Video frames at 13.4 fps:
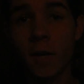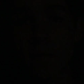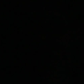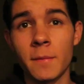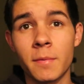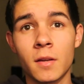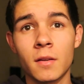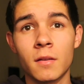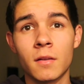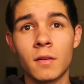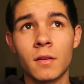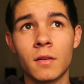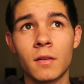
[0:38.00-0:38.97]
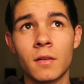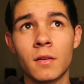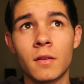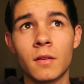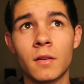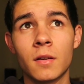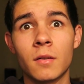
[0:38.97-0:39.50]
you guys have been,
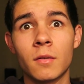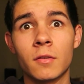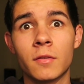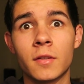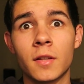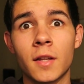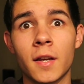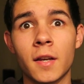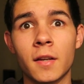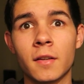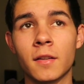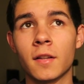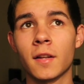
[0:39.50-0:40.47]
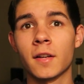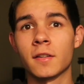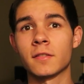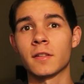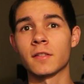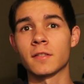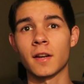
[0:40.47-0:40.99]
what's with the lighting? The lighting's
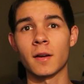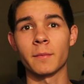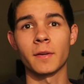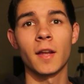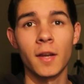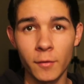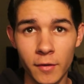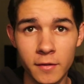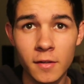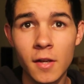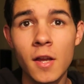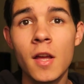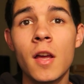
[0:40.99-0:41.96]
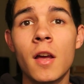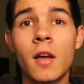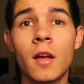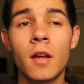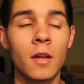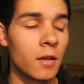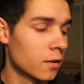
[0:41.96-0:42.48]
starting to scare me. Anyways,
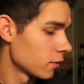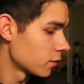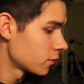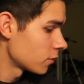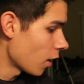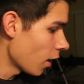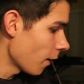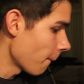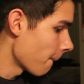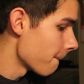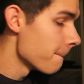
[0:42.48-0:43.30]
mm-hmm. stop